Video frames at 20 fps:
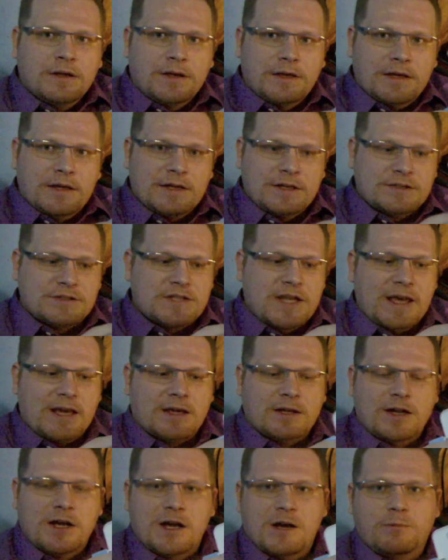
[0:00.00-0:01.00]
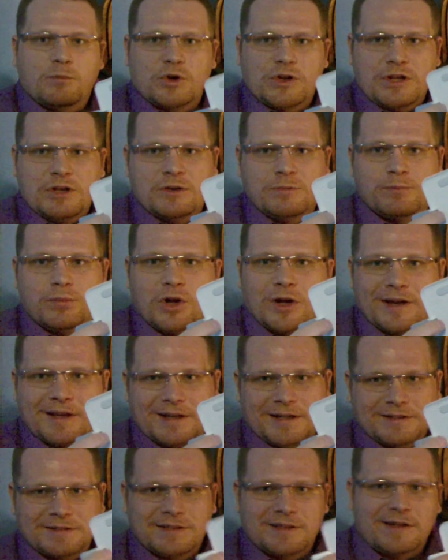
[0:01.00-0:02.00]
is taken up when you plug it
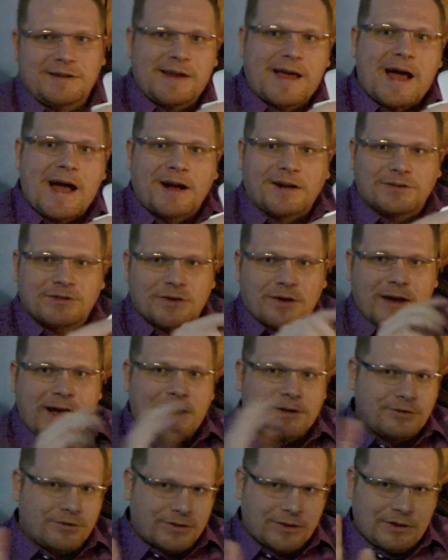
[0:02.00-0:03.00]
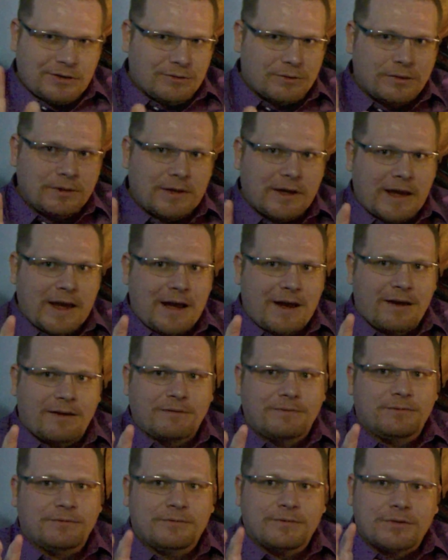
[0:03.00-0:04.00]
into the dock. So actually you only have
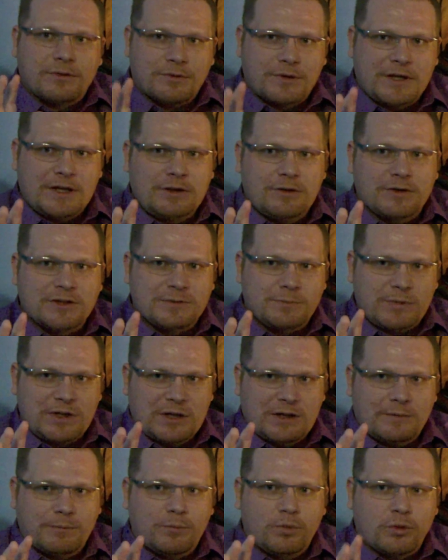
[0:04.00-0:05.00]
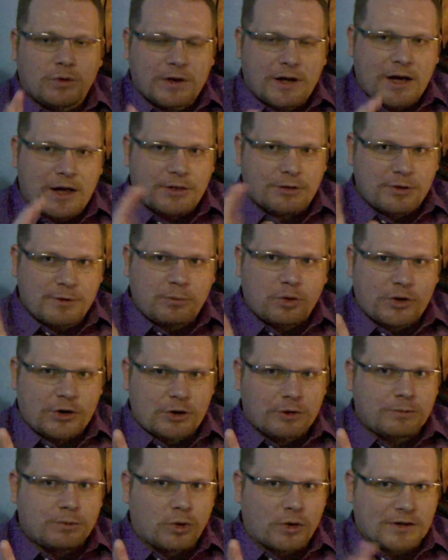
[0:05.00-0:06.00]
3 USB
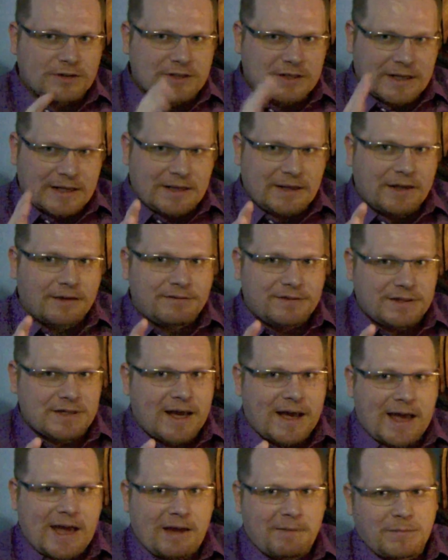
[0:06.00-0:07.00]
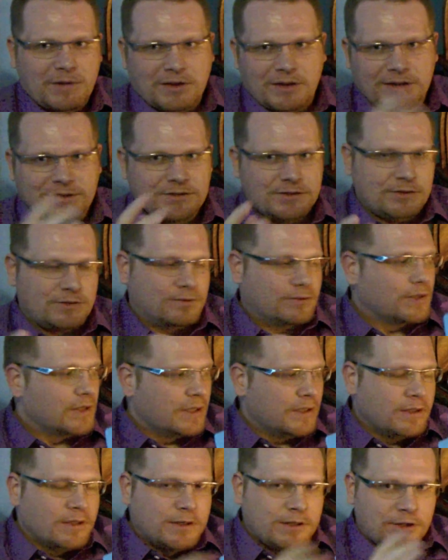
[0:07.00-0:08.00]
3.0 ports at any given time, unless you
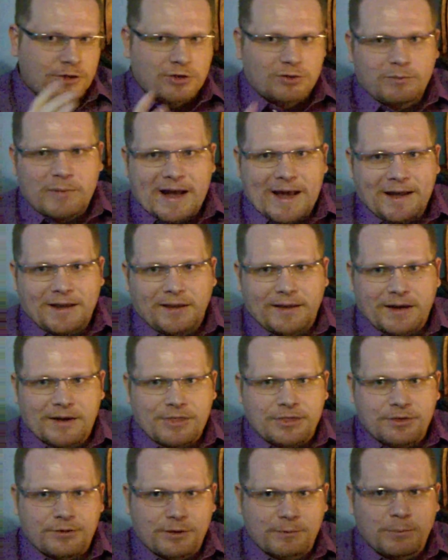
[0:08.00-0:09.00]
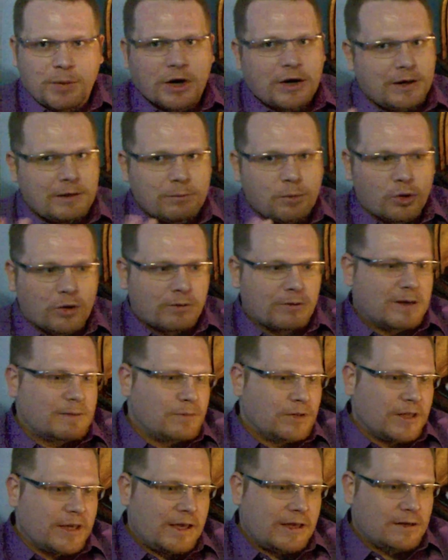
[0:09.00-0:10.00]
buy like a third-party port
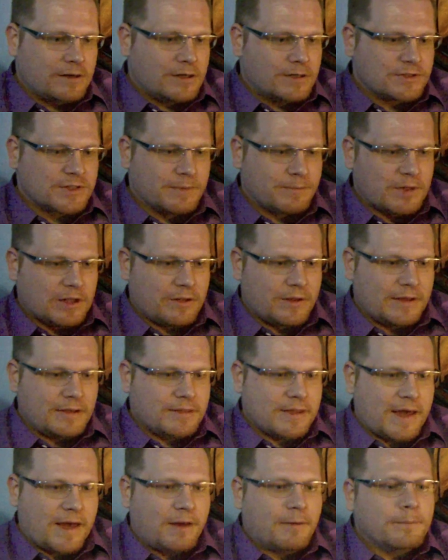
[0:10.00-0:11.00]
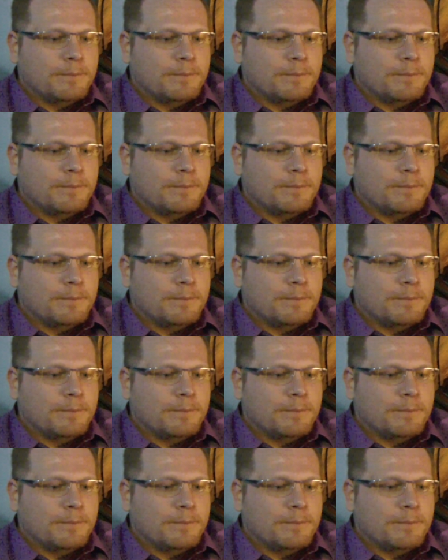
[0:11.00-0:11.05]
replicator or something like that.